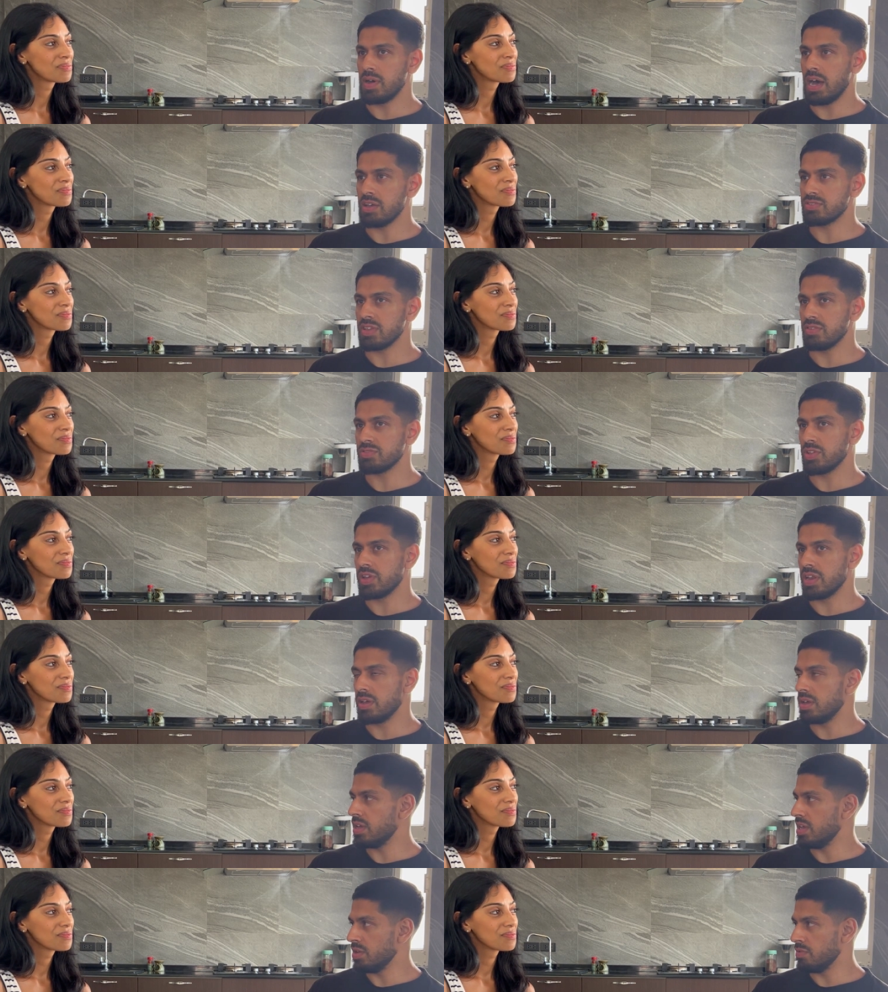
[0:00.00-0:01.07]
Speaker 1: ourselves doing
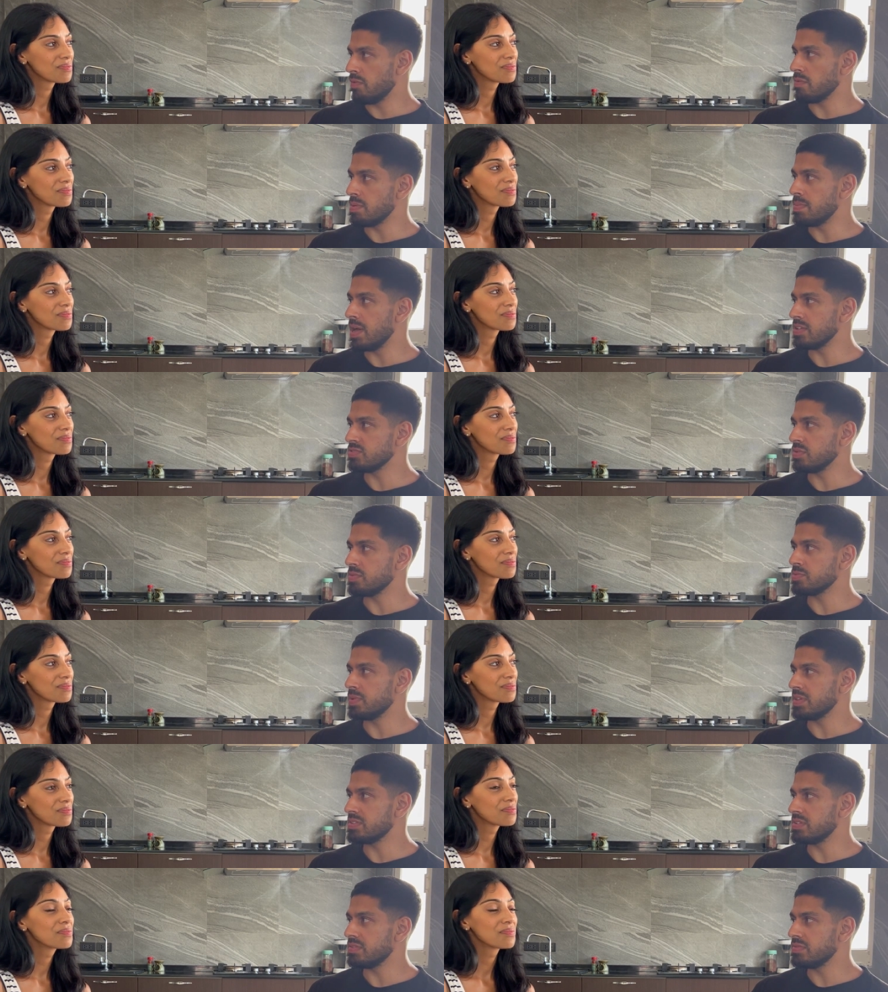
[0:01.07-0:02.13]
it you um, know, from a personal
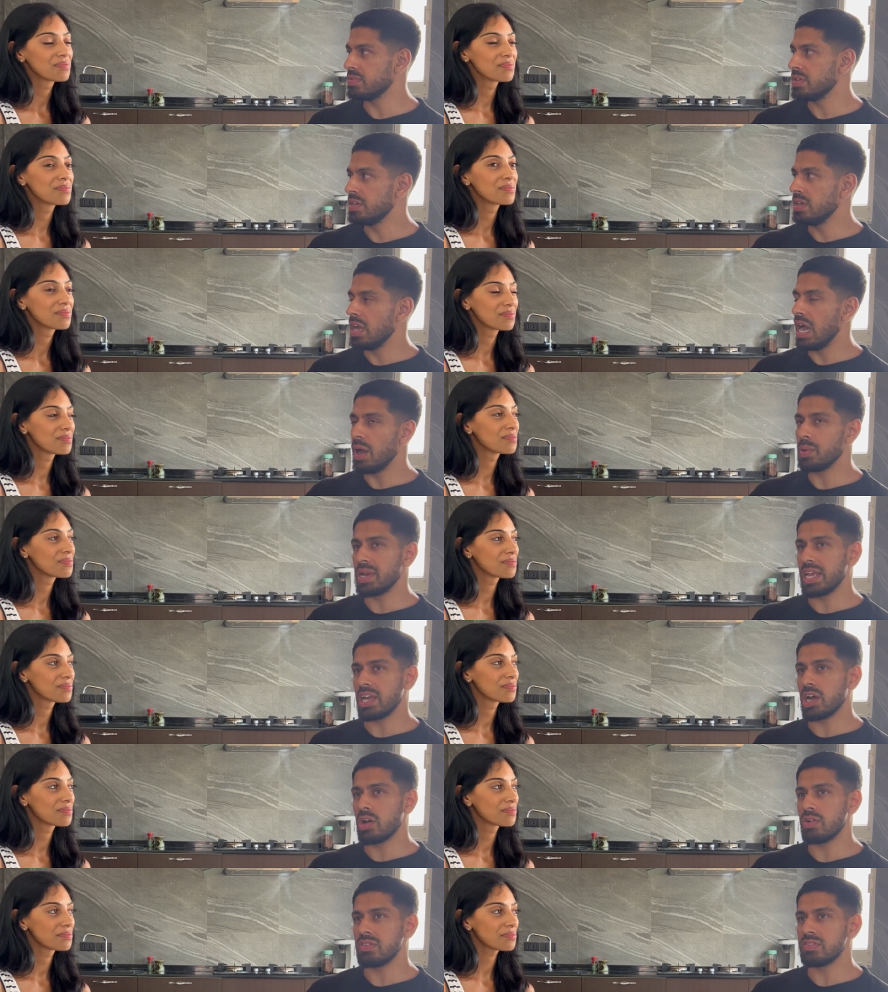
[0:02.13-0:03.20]
perspective. How we link
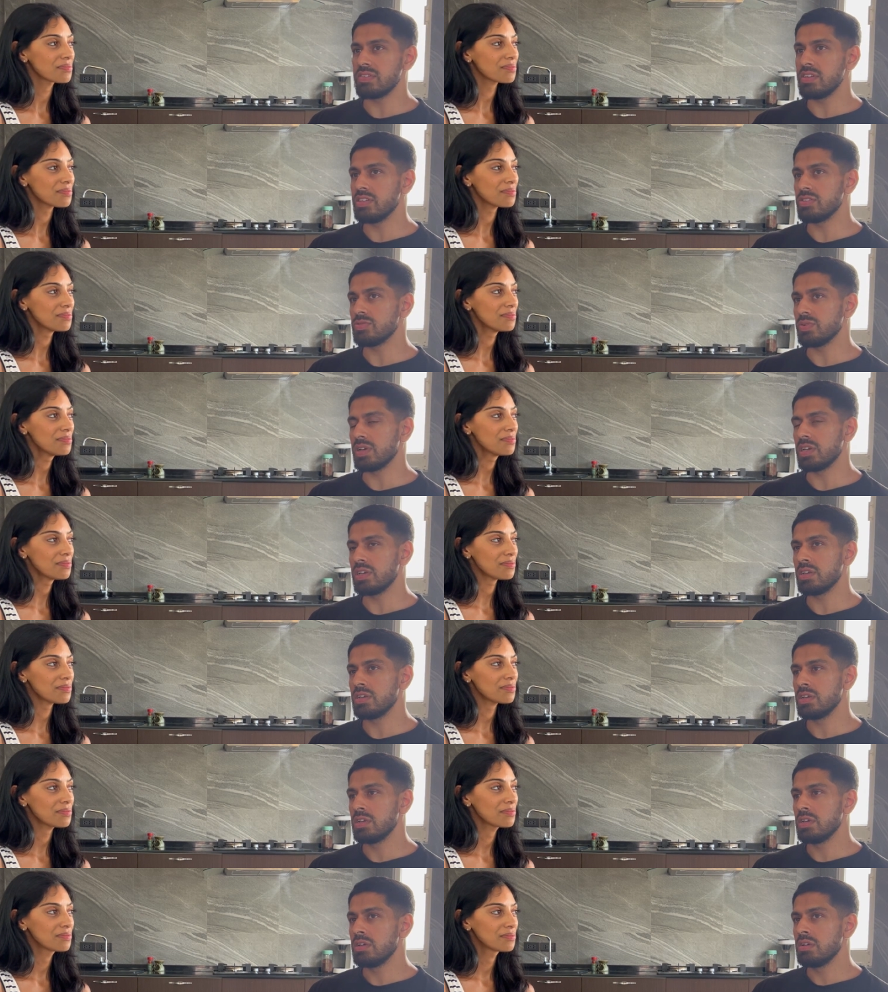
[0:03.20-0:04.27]
RNT into it,
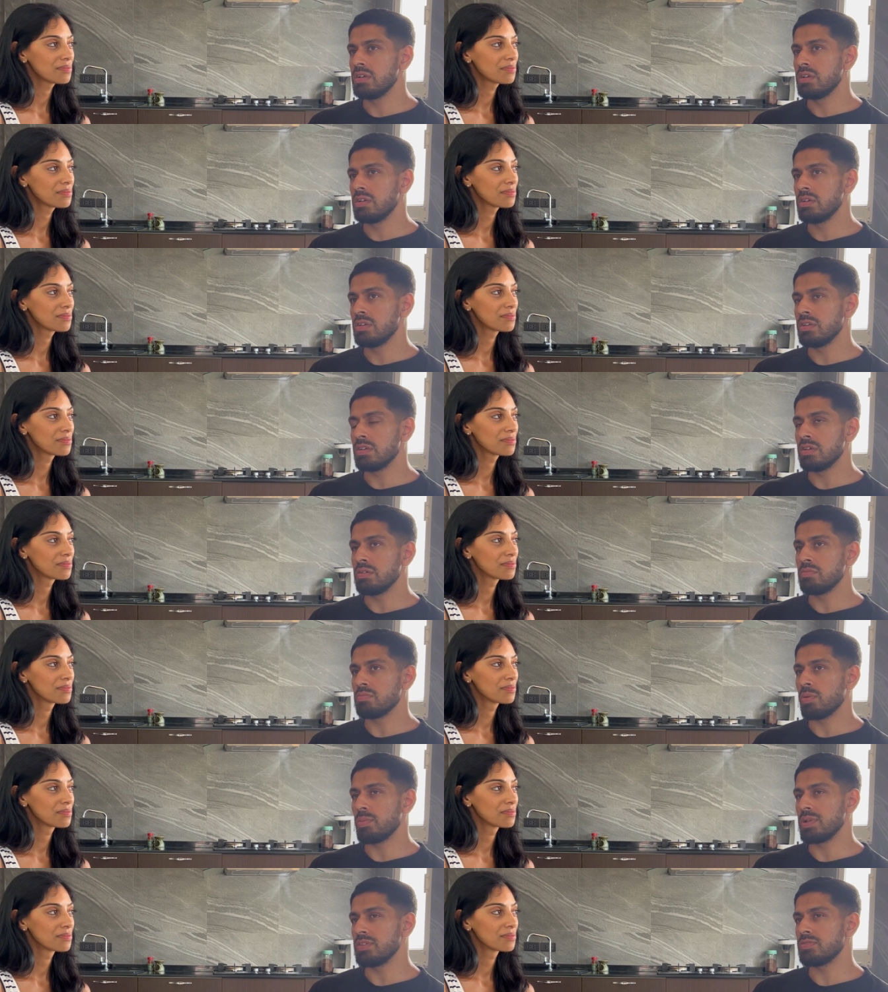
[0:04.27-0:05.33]

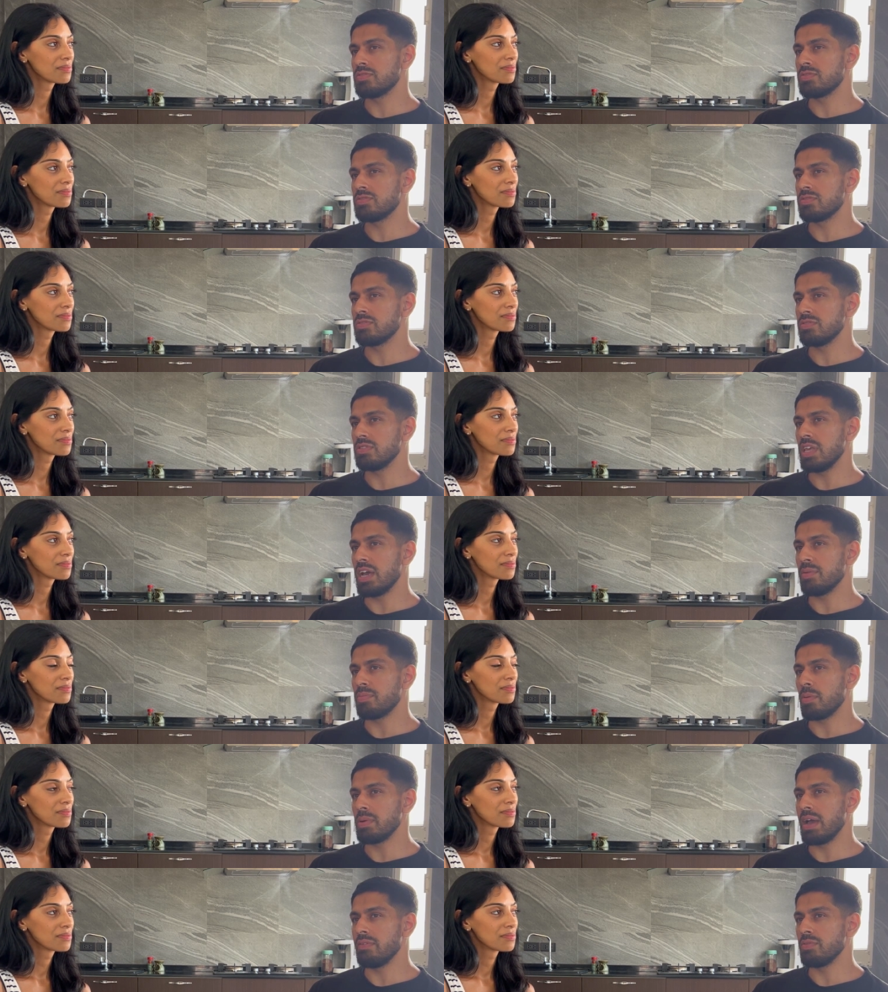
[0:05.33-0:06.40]
probably yeah,
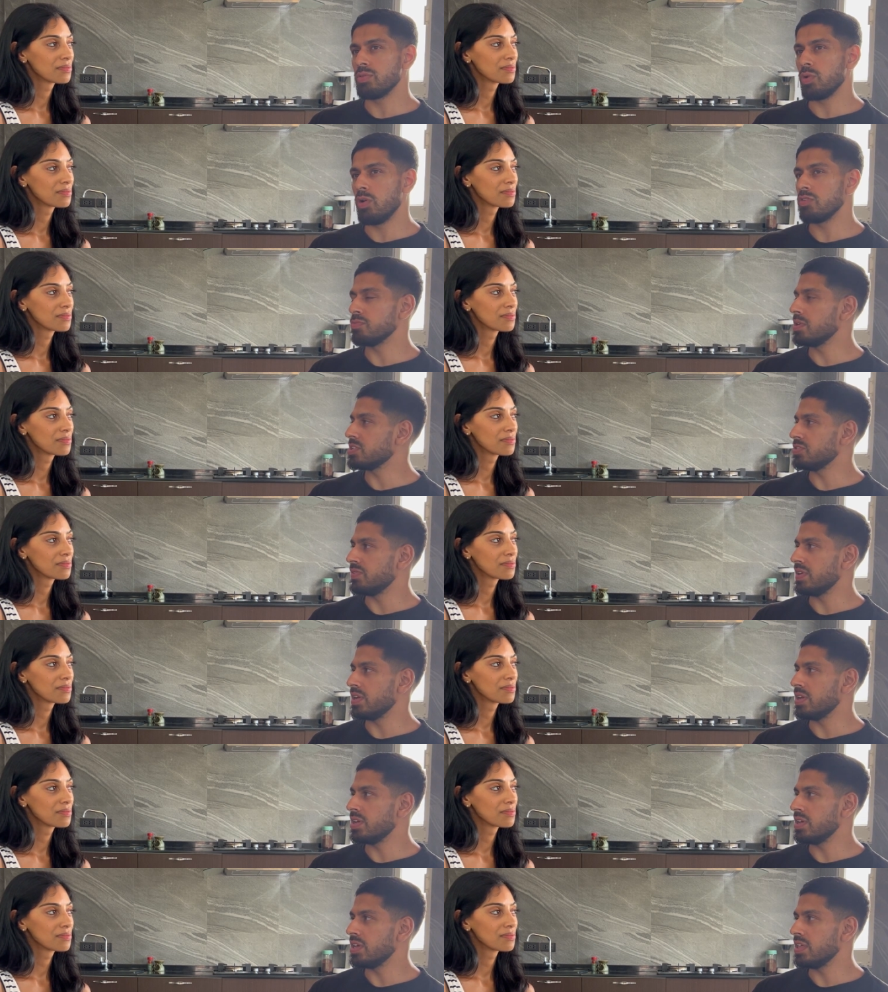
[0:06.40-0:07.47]
probably haven't thought as much of it
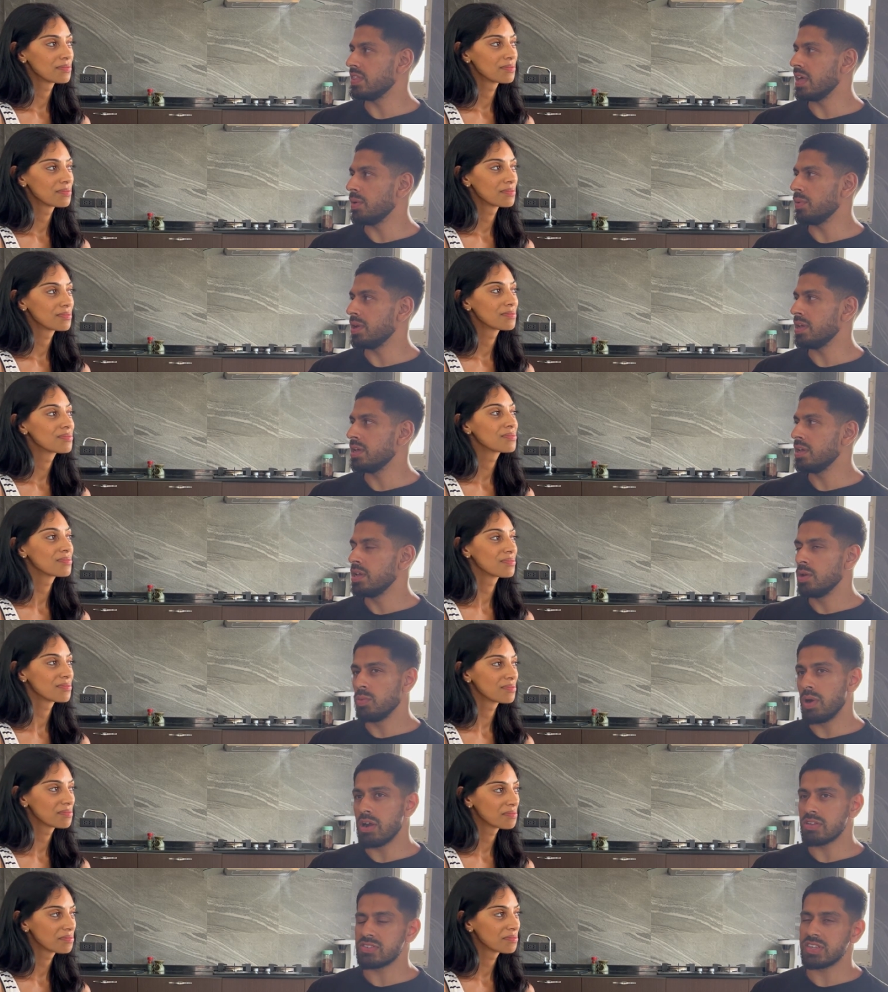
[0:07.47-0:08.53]
in that way.
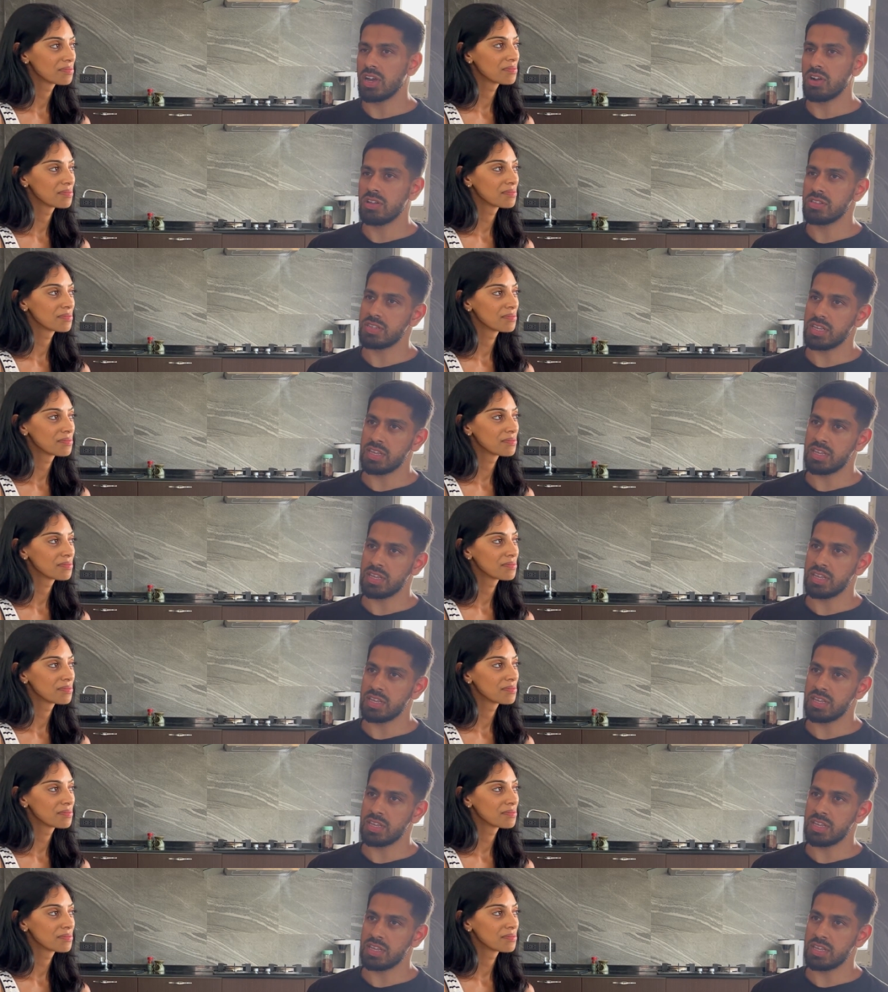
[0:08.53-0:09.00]
Where I see RNT